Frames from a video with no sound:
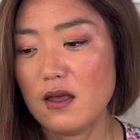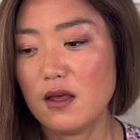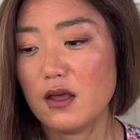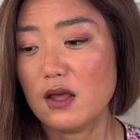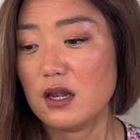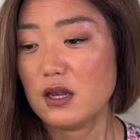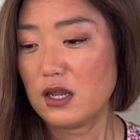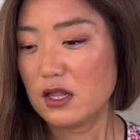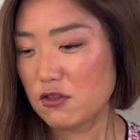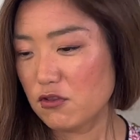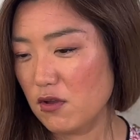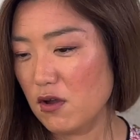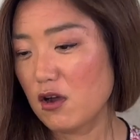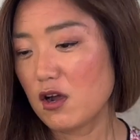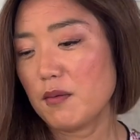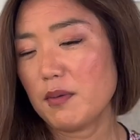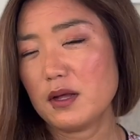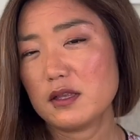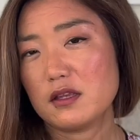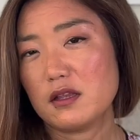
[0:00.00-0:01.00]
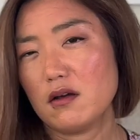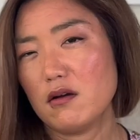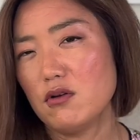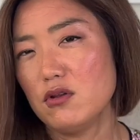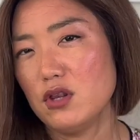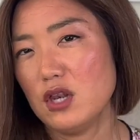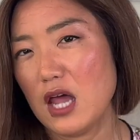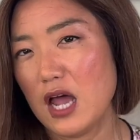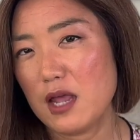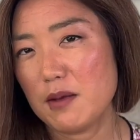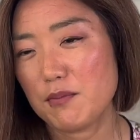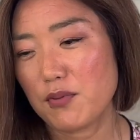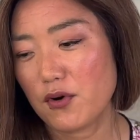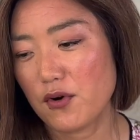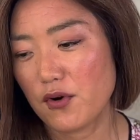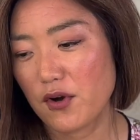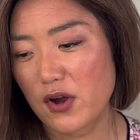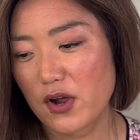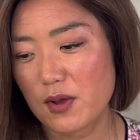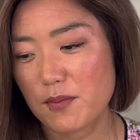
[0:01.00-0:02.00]
Let's talk about the online
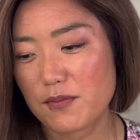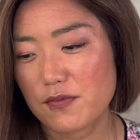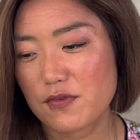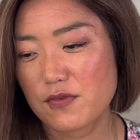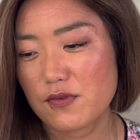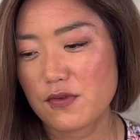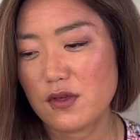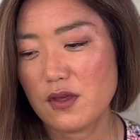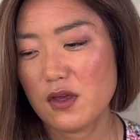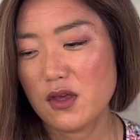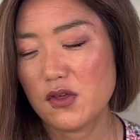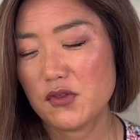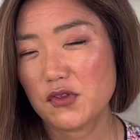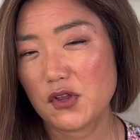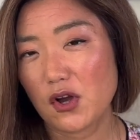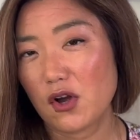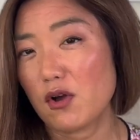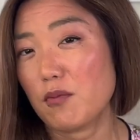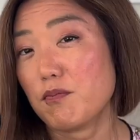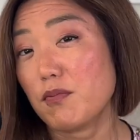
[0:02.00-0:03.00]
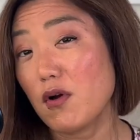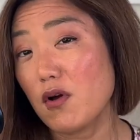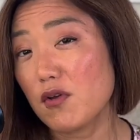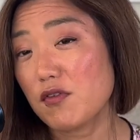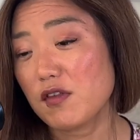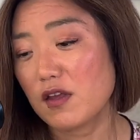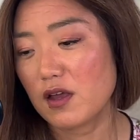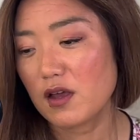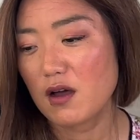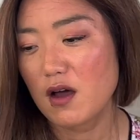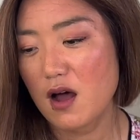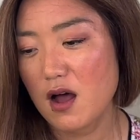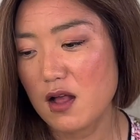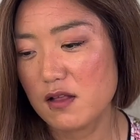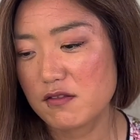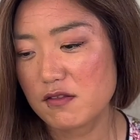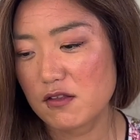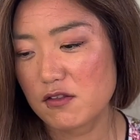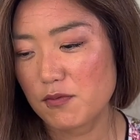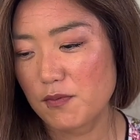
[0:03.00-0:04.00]
programs. There are pros and
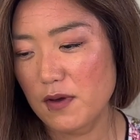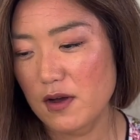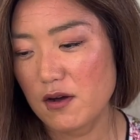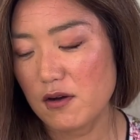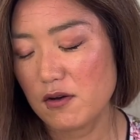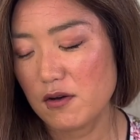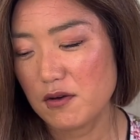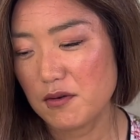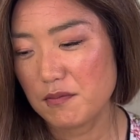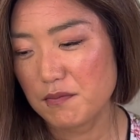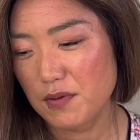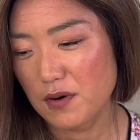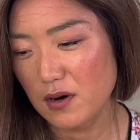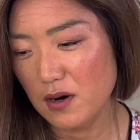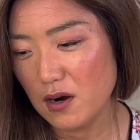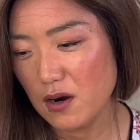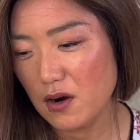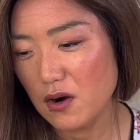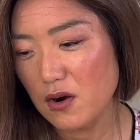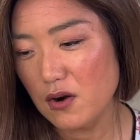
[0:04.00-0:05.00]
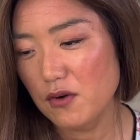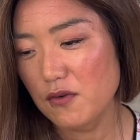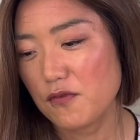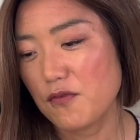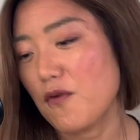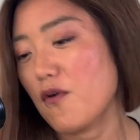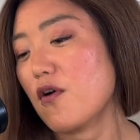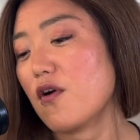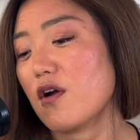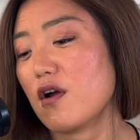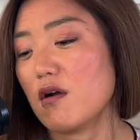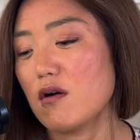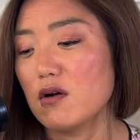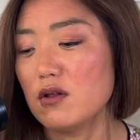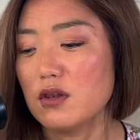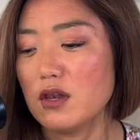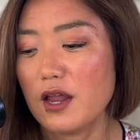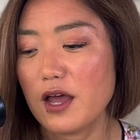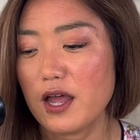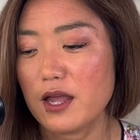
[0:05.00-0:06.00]
cons as well. Pro for
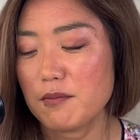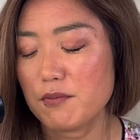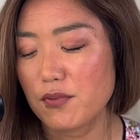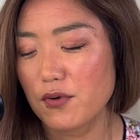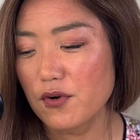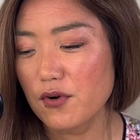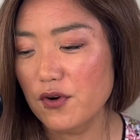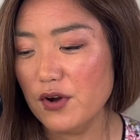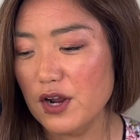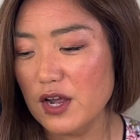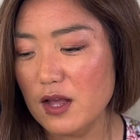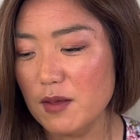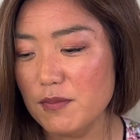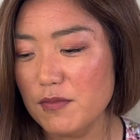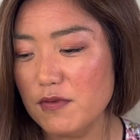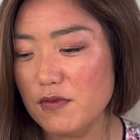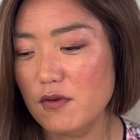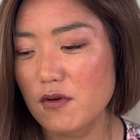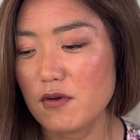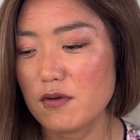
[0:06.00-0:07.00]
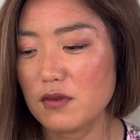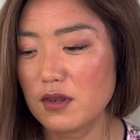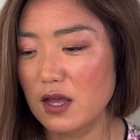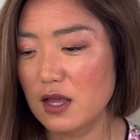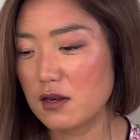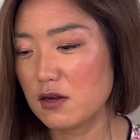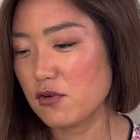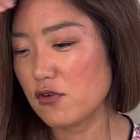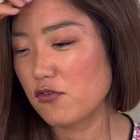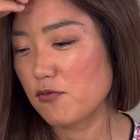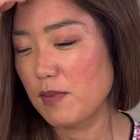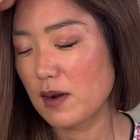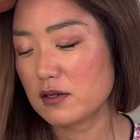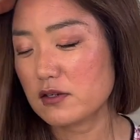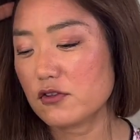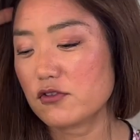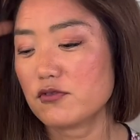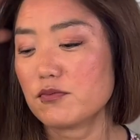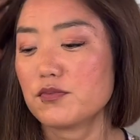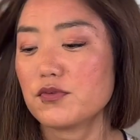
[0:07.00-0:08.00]
online programs, online nurse
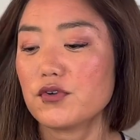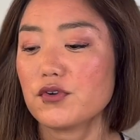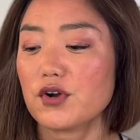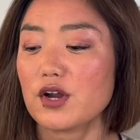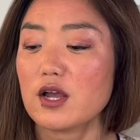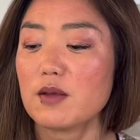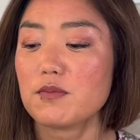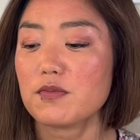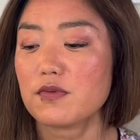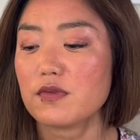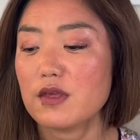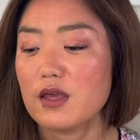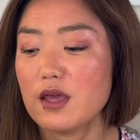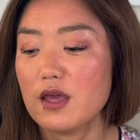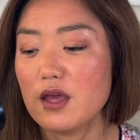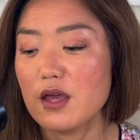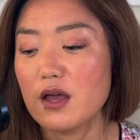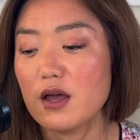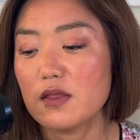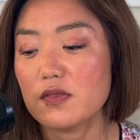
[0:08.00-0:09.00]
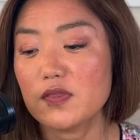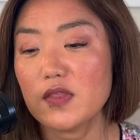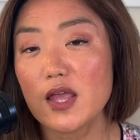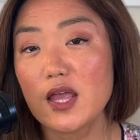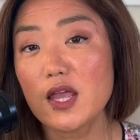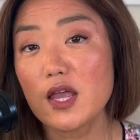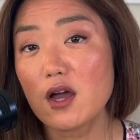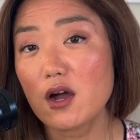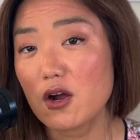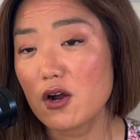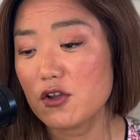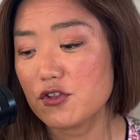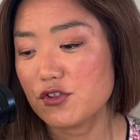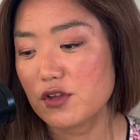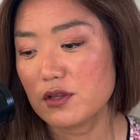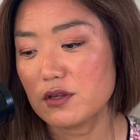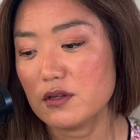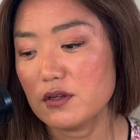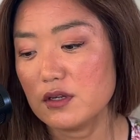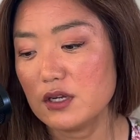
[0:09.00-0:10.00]
practitioner programs, they are
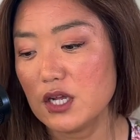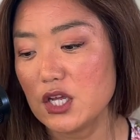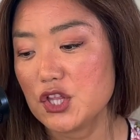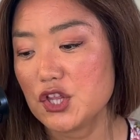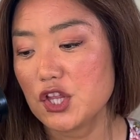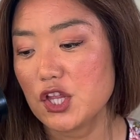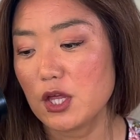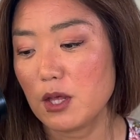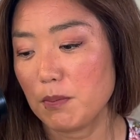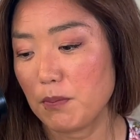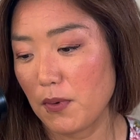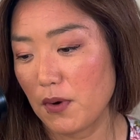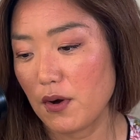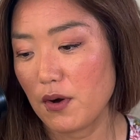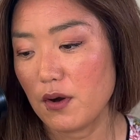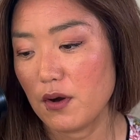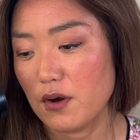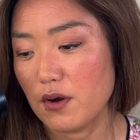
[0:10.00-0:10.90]
generally cheaper,